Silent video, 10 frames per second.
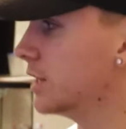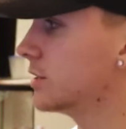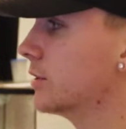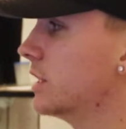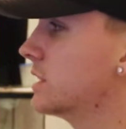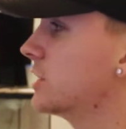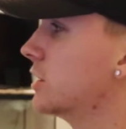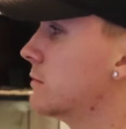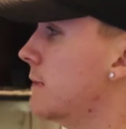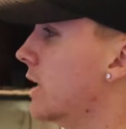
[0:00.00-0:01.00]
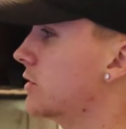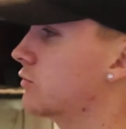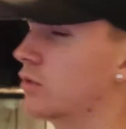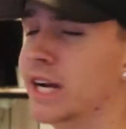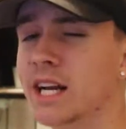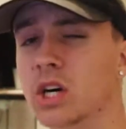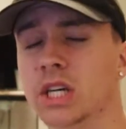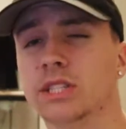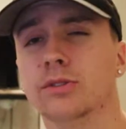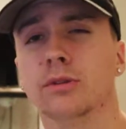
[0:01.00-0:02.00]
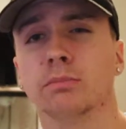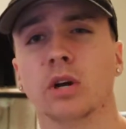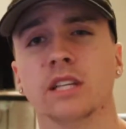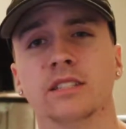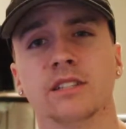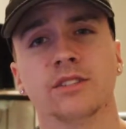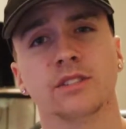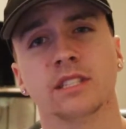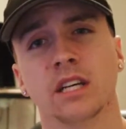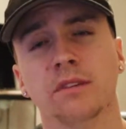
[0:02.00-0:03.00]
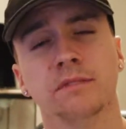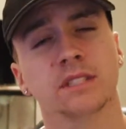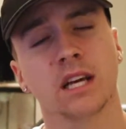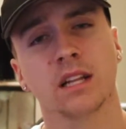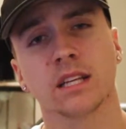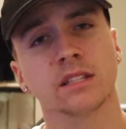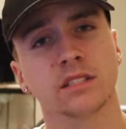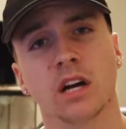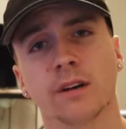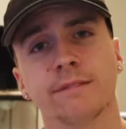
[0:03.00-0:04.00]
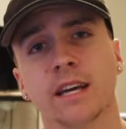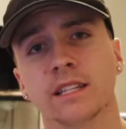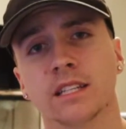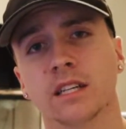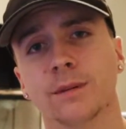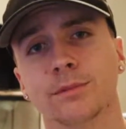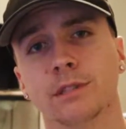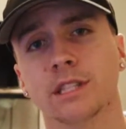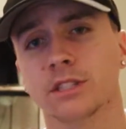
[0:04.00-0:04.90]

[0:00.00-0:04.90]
So this just mounts right onto the processor itself. It's kind of like the stock fan that it comes with.